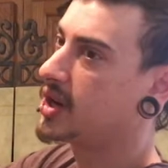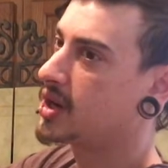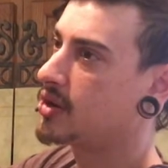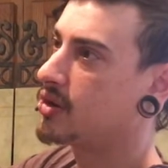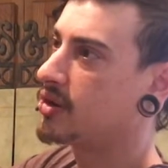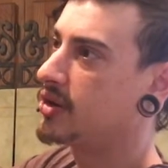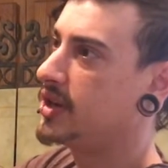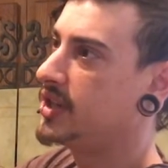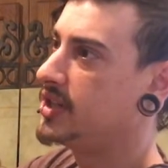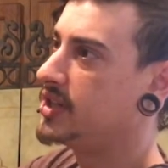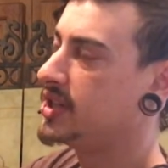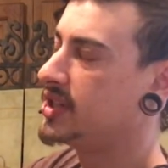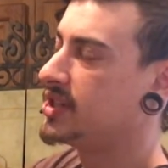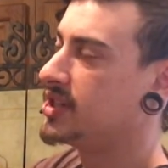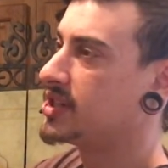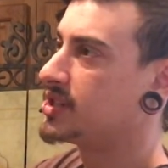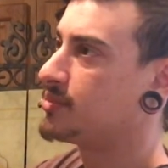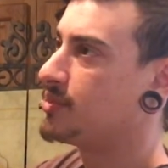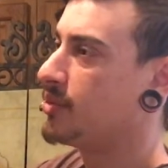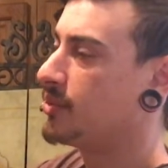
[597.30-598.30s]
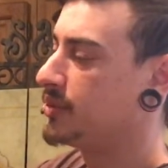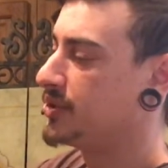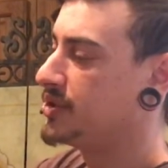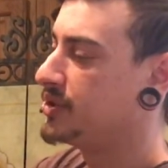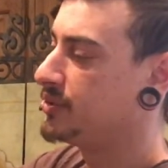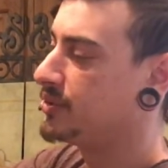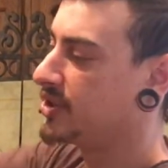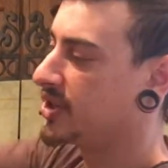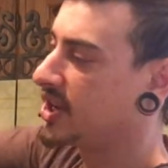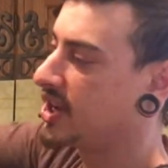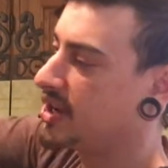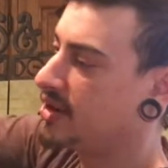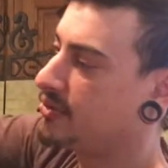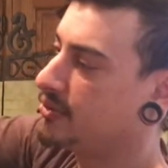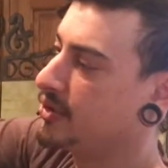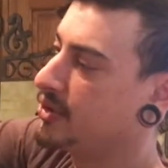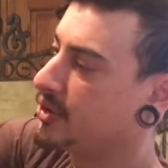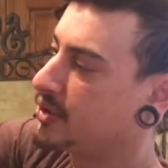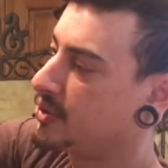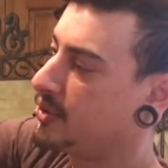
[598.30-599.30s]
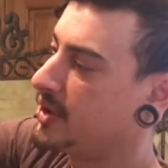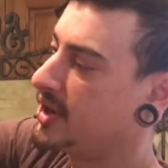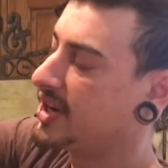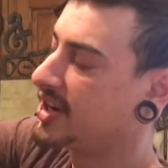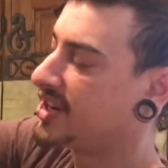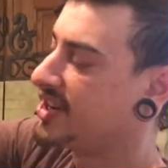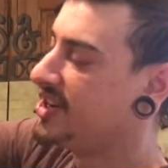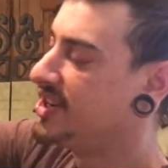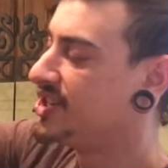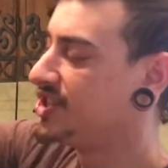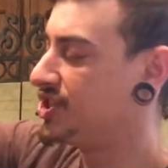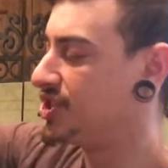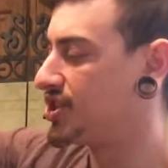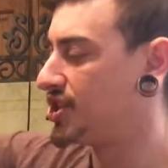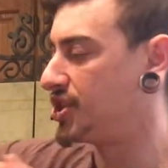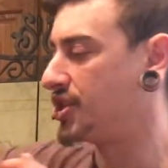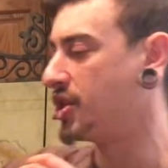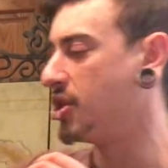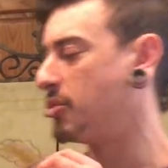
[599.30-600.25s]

we kind of already did this, but we'll do it again real quick, just to